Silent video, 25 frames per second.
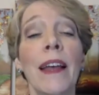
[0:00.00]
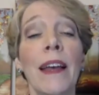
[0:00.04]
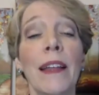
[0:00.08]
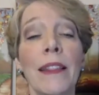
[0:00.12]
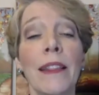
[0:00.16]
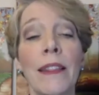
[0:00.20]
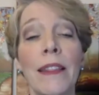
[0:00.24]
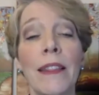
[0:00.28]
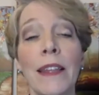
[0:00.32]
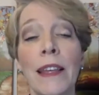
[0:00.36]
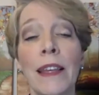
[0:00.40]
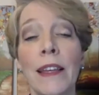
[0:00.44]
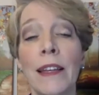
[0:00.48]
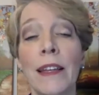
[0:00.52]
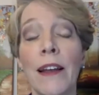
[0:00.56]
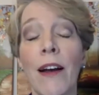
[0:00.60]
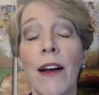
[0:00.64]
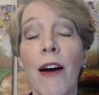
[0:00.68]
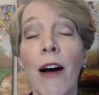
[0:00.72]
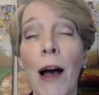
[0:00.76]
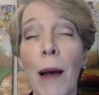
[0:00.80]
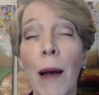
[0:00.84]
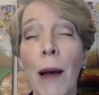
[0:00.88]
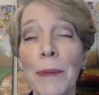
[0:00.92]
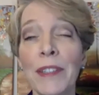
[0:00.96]
the
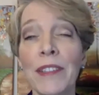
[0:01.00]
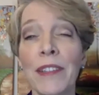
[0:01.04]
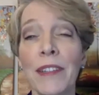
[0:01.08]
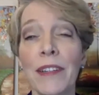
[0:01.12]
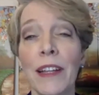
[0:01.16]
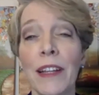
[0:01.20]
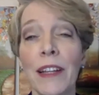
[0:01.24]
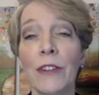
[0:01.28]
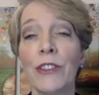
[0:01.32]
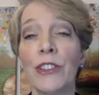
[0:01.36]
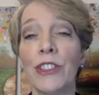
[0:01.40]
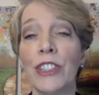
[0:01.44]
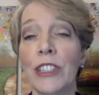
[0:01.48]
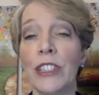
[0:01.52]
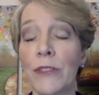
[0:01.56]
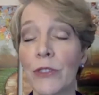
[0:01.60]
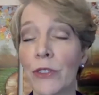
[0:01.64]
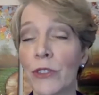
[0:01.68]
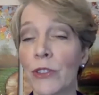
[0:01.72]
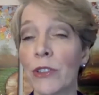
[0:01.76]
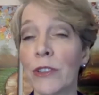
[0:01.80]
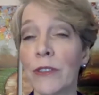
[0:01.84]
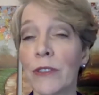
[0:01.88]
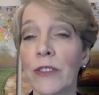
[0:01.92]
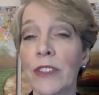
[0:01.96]
opposite energy of
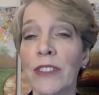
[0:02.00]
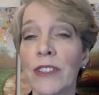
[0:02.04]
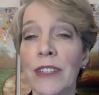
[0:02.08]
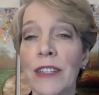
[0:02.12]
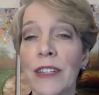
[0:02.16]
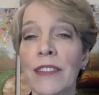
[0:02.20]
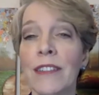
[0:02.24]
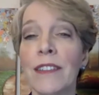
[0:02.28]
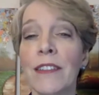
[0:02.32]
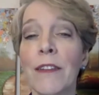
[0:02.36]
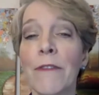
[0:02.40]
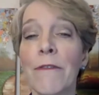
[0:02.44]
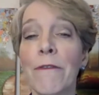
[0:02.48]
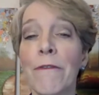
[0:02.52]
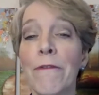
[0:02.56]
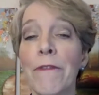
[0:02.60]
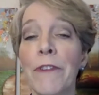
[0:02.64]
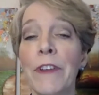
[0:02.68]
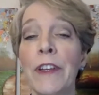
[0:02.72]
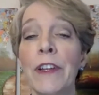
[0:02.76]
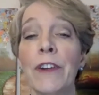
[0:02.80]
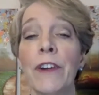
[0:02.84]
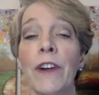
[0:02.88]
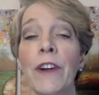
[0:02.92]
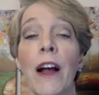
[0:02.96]
service is the
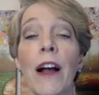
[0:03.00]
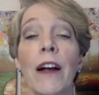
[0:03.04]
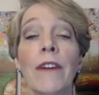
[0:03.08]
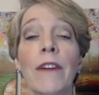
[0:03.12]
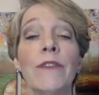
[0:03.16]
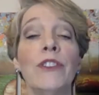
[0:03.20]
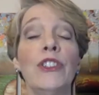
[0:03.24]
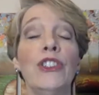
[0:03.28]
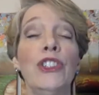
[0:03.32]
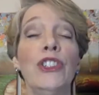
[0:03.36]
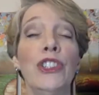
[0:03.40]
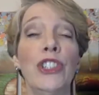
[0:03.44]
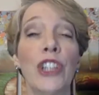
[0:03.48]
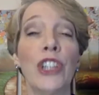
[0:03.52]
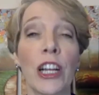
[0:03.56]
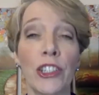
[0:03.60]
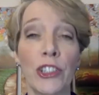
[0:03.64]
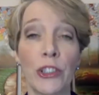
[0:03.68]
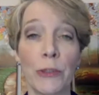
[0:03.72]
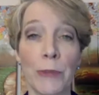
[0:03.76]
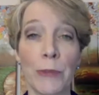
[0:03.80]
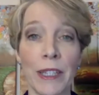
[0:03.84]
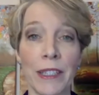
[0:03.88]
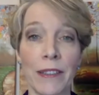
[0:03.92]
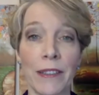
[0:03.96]
fear of
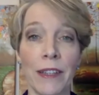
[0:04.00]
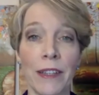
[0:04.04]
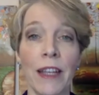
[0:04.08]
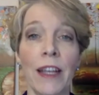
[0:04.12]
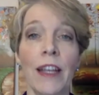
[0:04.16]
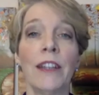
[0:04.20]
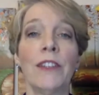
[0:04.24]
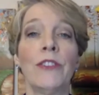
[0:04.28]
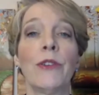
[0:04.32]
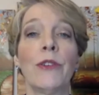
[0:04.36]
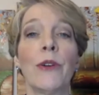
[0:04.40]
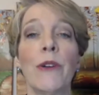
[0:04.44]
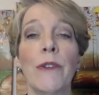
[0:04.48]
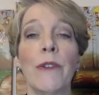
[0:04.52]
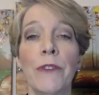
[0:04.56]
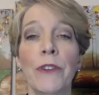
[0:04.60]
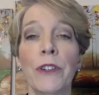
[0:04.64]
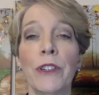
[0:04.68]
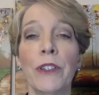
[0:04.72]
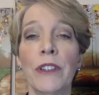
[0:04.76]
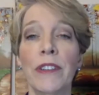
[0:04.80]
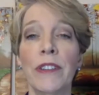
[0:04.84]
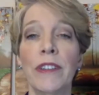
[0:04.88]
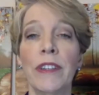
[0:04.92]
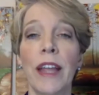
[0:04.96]
judgment. So if you're
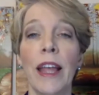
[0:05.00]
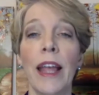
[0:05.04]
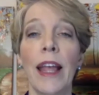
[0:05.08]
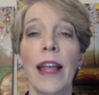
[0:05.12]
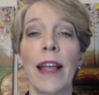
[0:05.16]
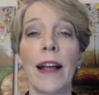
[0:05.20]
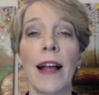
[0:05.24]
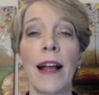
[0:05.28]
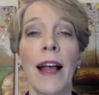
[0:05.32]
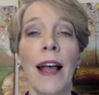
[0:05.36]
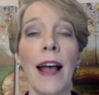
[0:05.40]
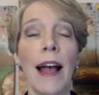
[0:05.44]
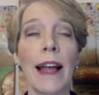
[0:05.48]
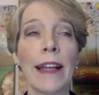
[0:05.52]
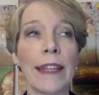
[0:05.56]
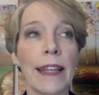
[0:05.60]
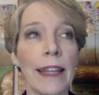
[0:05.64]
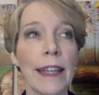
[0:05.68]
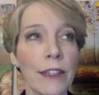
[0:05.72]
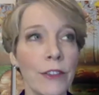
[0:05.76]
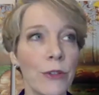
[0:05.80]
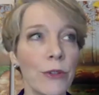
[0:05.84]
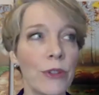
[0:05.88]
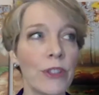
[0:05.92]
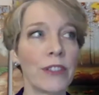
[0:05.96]
saying, I
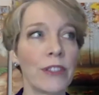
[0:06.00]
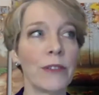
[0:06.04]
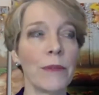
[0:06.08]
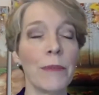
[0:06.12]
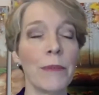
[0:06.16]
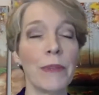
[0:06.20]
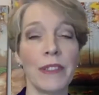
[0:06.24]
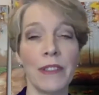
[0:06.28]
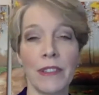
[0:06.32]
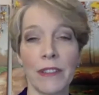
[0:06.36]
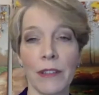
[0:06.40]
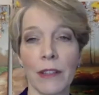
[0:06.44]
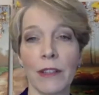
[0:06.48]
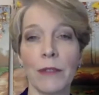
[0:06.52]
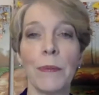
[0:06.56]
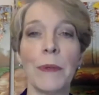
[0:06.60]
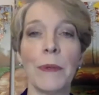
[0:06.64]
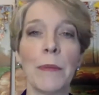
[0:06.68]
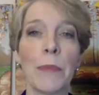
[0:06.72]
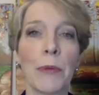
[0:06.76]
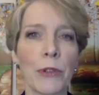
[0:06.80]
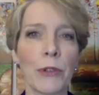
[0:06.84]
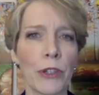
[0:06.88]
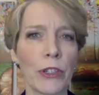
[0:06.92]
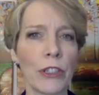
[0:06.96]
can't do this in business because
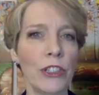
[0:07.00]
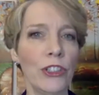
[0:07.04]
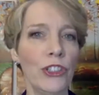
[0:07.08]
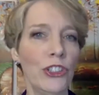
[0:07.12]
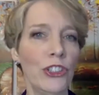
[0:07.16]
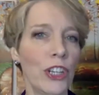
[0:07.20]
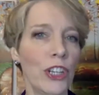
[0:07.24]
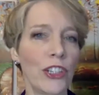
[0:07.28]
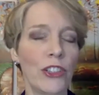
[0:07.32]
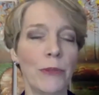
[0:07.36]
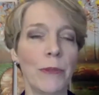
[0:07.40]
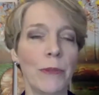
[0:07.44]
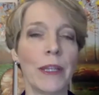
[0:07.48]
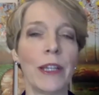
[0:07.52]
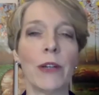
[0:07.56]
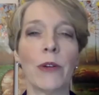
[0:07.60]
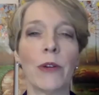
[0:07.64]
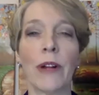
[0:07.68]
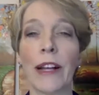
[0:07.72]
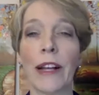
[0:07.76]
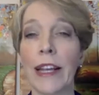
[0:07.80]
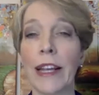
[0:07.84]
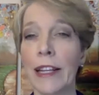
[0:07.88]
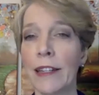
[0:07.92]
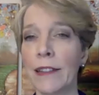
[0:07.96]
people are going to judge me, or I
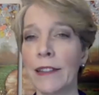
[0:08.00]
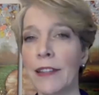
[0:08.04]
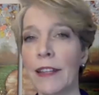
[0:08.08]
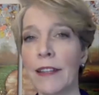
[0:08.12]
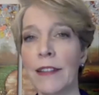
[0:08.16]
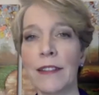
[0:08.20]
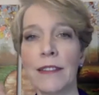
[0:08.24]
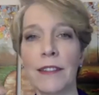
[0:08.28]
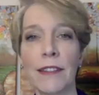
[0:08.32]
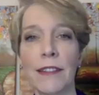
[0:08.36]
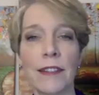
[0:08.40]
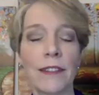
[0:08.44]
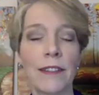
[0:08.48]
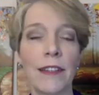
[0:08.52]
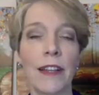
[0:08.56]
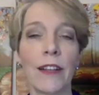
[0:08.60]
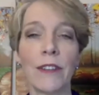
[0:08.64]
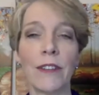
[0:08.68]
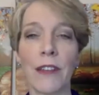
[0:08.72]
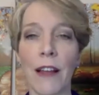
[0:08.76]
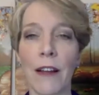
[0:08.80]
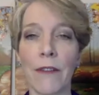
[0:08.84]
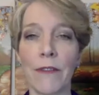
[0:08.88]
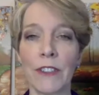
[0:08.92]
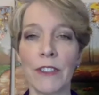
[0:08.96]
can't say this in a sales
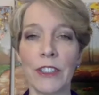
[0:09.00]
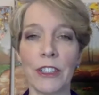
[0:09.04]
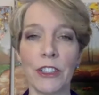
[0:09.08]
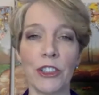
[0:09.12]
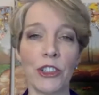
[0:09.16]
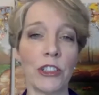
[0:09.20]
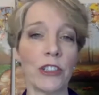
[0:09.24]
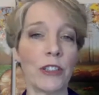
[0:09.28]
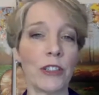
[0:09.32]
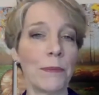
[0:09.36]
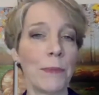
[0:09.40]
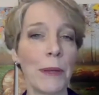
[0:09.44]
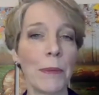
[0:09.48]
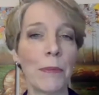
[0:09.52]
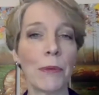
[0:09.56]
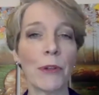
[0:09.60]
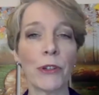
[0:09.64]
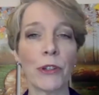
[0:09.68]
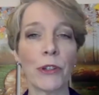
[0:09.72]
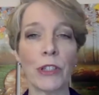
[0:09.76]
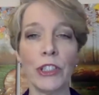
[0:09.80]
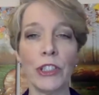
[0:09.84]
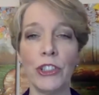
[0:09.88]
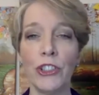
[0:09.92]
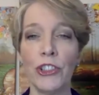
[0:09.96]
conversation because people are
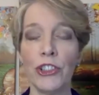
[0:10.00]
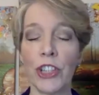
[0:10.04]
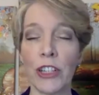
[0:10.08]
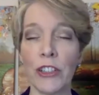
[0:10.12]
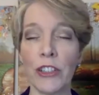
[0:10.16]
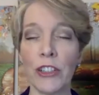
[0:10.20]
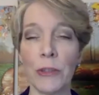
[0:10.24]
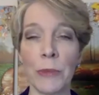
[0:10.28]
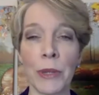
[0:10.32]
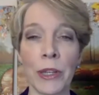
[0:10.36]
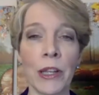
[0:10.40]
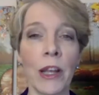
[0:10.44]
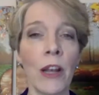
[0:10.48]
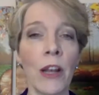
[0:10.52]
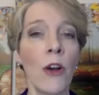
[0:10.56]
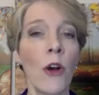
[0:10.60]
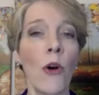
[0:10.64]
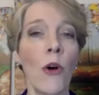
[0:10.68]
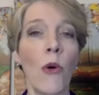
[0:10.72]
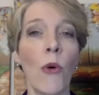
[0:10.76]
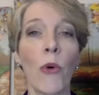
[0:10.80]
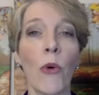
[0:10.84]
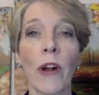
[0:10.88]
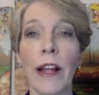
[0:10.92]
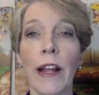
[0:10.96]
going to judge me,
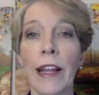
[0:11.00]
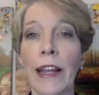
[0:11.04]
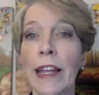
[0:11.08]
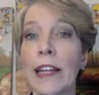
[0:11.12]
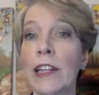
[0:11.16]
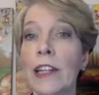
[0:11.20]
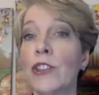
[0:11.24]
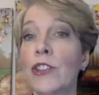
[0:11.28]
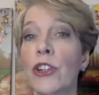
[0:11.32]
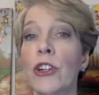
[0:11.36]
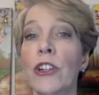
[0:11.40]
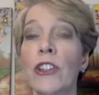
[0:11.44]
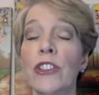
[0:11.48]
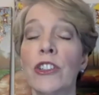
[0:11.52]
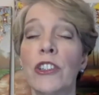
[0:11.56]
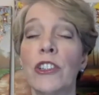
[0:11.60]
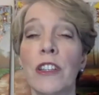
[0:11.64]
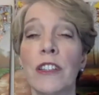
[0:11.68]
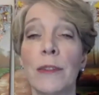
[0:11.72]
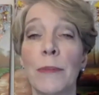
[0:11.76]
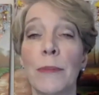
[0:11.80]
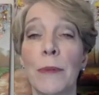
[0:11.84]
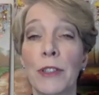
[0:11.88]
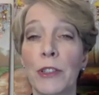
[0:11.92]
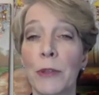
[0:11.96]
or I can't charge
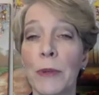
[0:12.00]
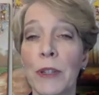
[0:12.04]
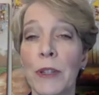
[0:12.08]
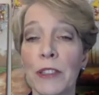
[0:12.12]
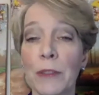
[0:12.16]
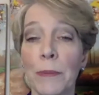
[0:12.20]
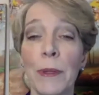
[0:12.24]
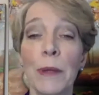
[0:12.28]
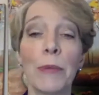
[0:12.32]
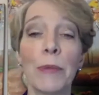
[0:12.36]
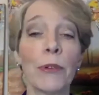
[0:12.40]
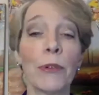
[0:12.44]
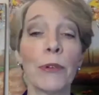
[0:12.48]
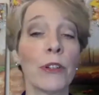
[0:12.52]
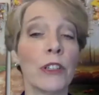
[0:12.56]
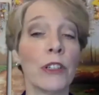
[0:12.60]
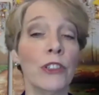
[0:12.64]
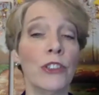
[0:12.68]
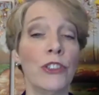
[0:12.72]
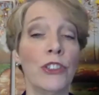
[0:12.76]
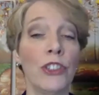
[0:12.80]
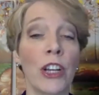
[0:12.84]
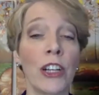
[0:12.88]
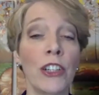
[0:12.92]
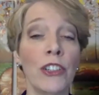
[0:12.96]
this much because people are going to
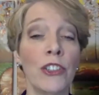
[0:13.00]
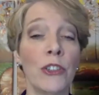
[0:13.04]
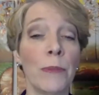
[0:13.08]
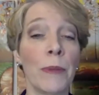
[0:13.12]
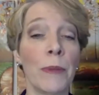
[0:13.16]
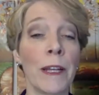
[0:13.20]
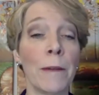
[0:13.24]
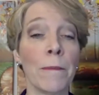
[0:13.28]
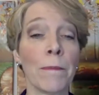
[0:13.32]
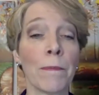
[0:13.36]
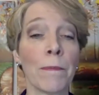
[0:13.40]
judge me,